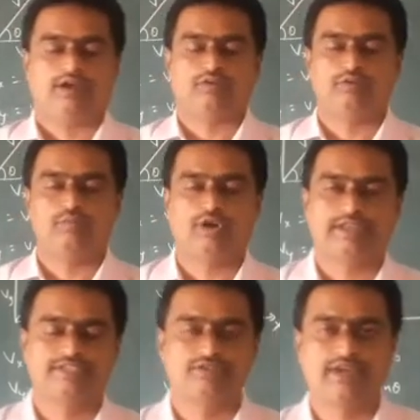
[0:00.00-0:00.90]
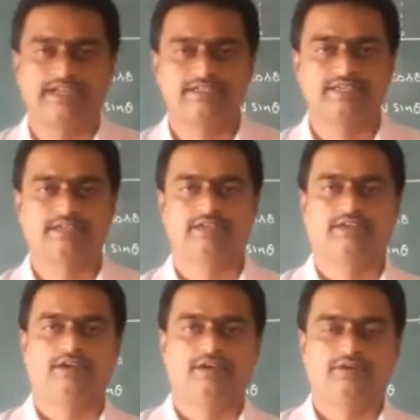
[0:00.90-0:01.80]
Good morning, students.
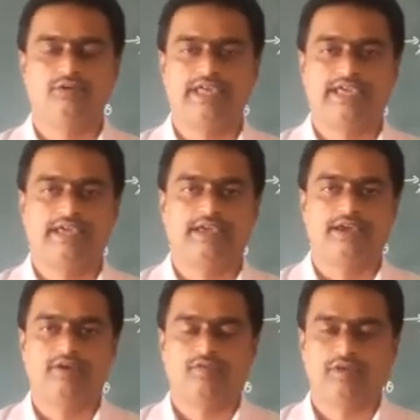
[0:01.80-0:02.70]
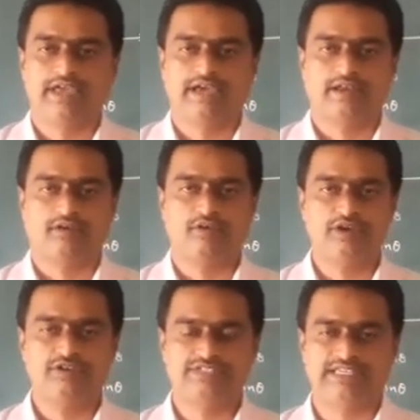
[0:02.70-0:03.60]
Today we are
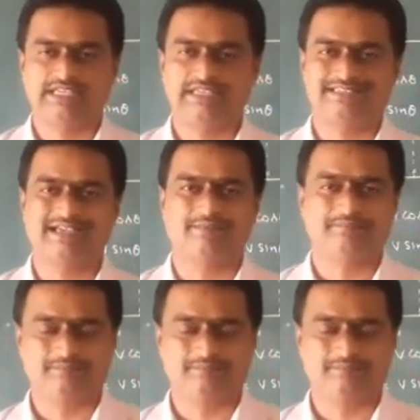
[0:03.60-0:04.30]
going to see some